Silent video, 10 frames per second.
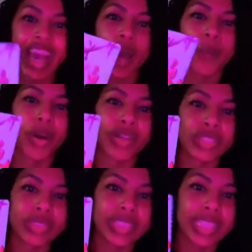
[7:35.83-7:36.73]
I'm also
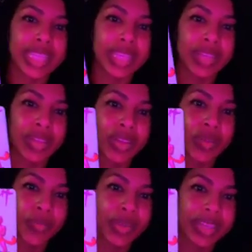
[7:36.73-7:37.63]
seeing
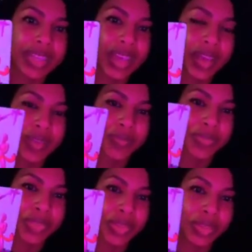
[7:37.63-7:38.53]
with
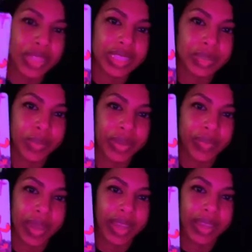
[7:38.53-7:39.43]
this Spirit
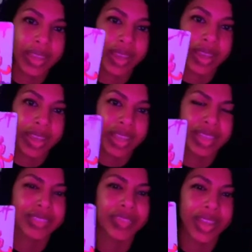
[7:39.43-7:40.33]
right here.
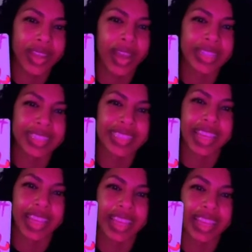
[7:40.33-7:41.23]
It's very hard to
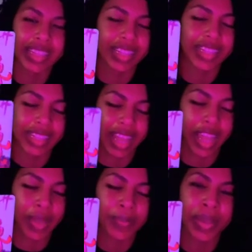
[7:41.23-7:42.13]
say the
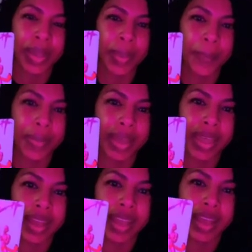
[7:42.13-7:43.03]
name,
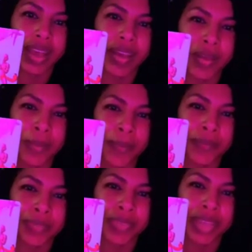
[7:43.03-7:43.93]
but
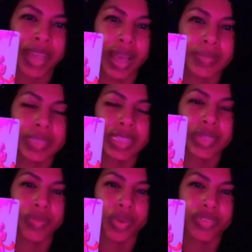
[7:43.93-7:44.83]
I'm seeing
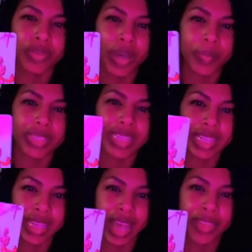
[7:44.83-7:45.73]
more of you coming
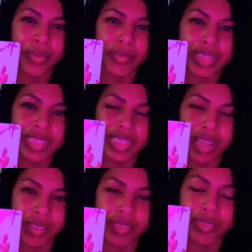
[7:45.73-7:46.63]
together with
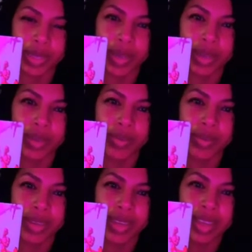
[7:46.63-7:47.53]
self here
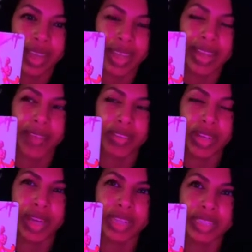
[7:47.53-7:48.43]
and having an
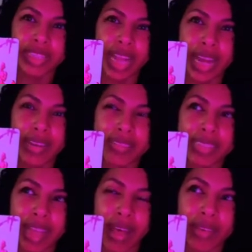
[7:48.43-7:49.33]
understanding of
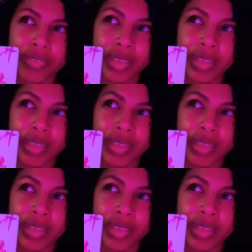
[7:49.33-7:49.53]
self.